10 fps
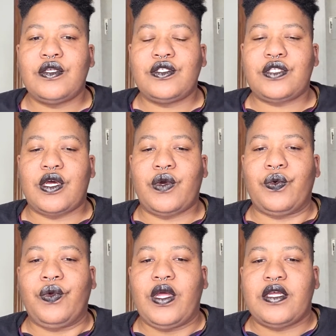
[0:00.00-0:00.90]

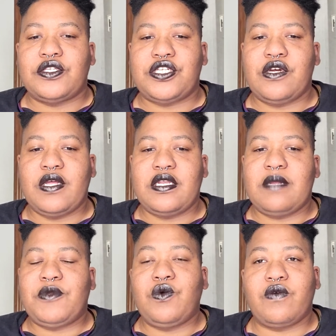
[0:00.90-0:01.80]
So Jill ended
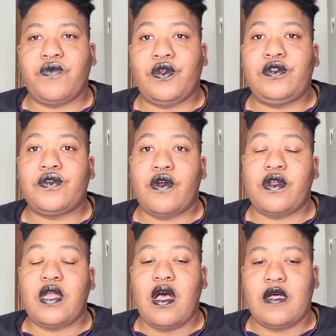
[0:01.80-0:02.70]
up doing a frilled skirt
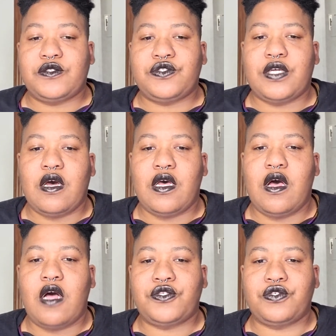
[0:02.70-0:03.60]
and a
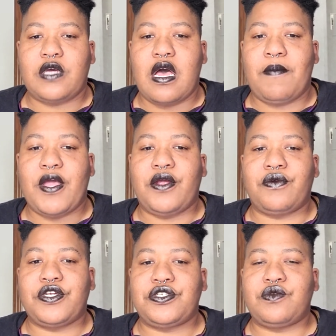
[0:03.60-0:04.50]
halter top, and
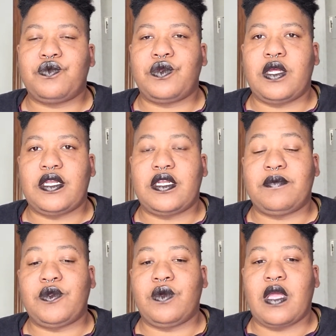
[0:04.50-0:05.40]
Christian ended up
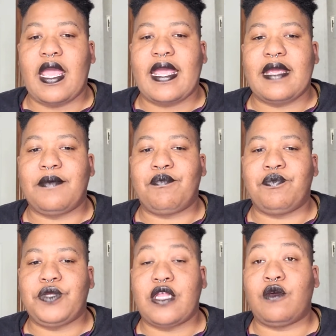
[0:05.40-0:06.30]
doing a
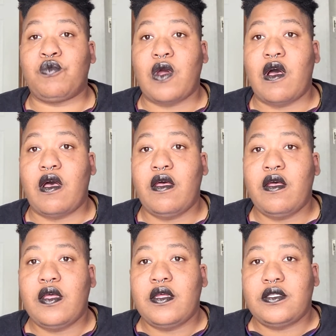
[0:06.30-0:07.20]
yellow bra
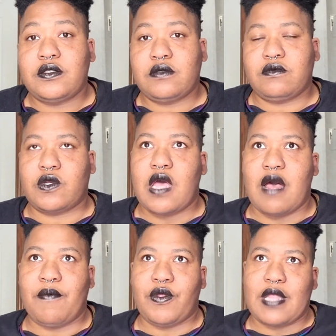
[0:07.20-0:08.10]

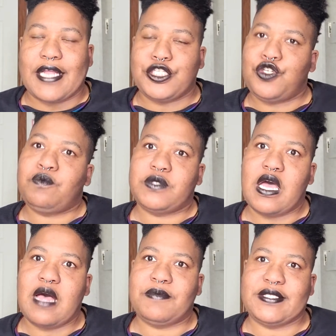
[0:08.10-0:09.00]
like tube
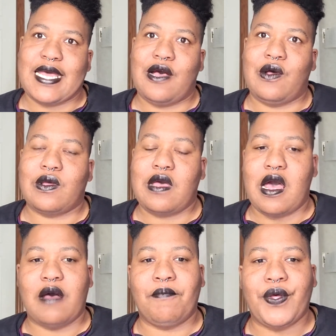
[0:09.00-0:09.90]
top style
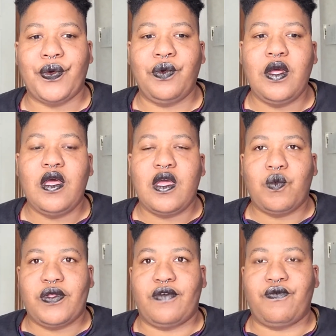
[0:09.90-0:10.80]
combo
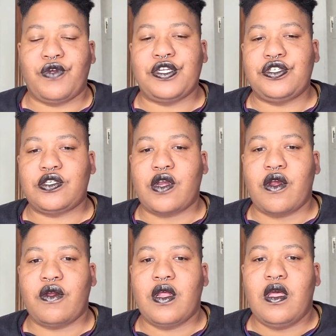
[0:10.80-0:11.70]
with a fringe
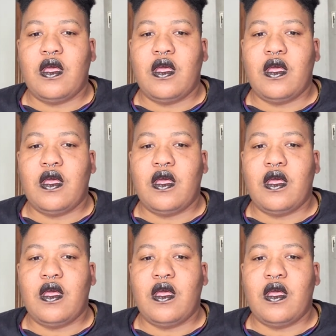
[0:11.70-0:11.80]
skirt.